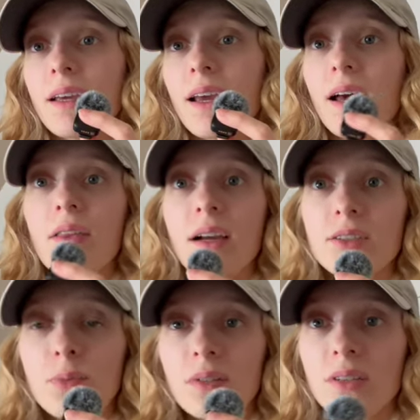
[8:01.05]
how the
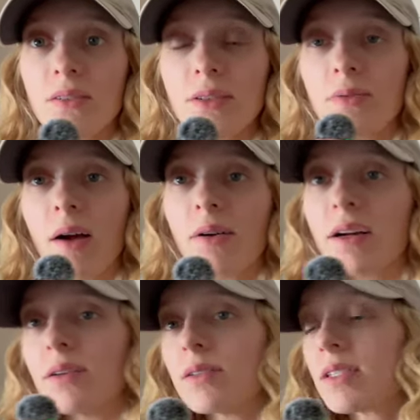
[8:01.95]
customer service route
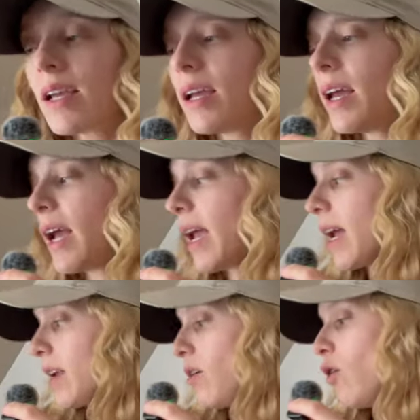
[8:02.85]
goes,
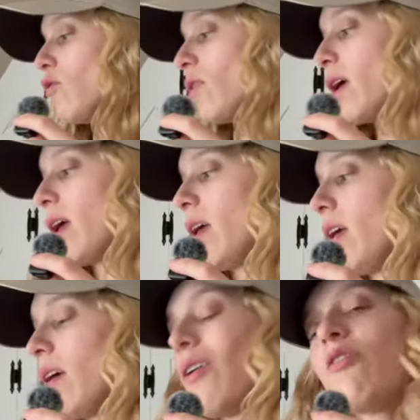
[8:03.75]
and hopefully
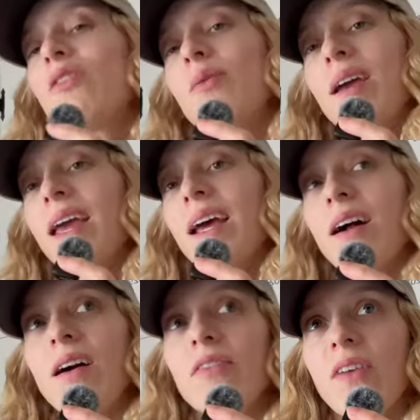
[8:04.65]
we get
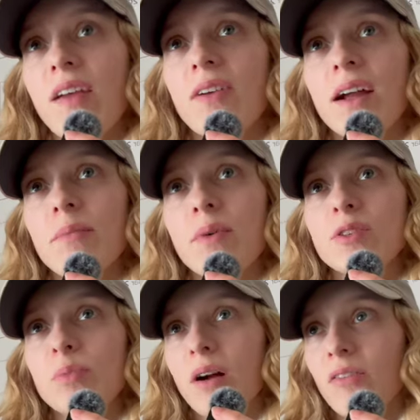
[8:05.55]
our favorite,
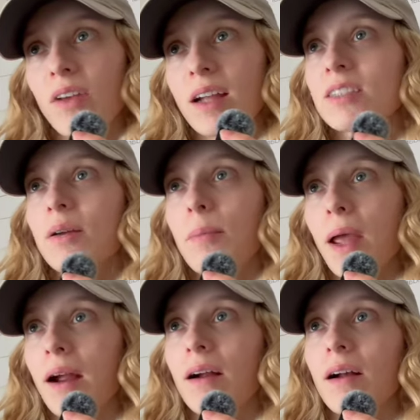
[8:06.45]
most perfect
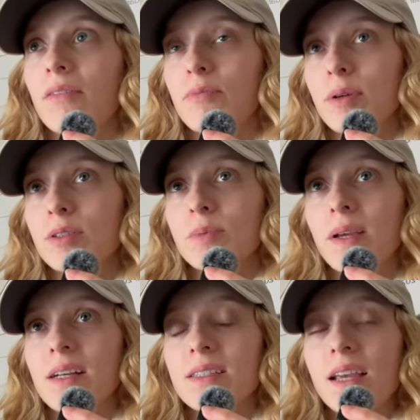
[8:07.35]
pair of boots,
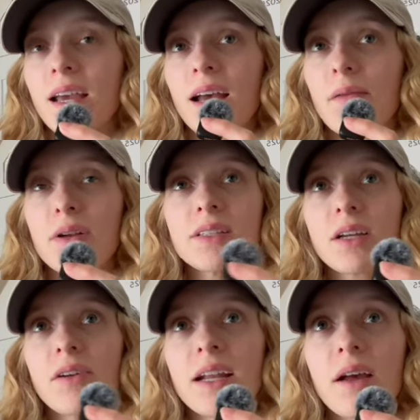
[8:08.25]
because I'm going to
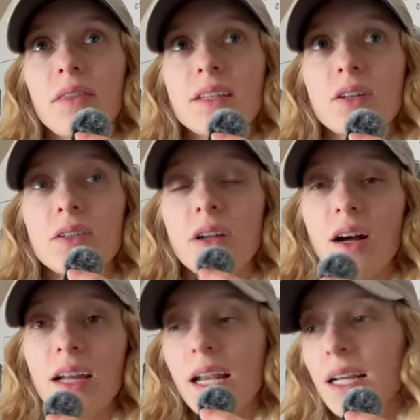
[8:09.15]
tell you right now, these are
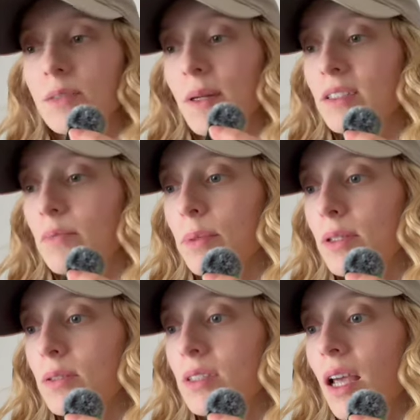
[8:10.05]
not inexpensive
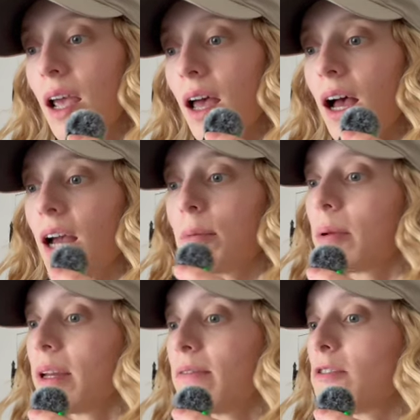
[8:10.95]
boots. I
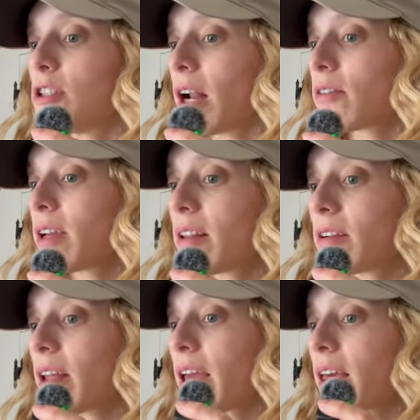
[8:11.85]
believe generally
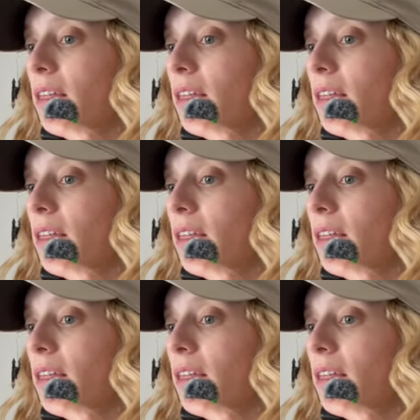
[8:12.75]
they're like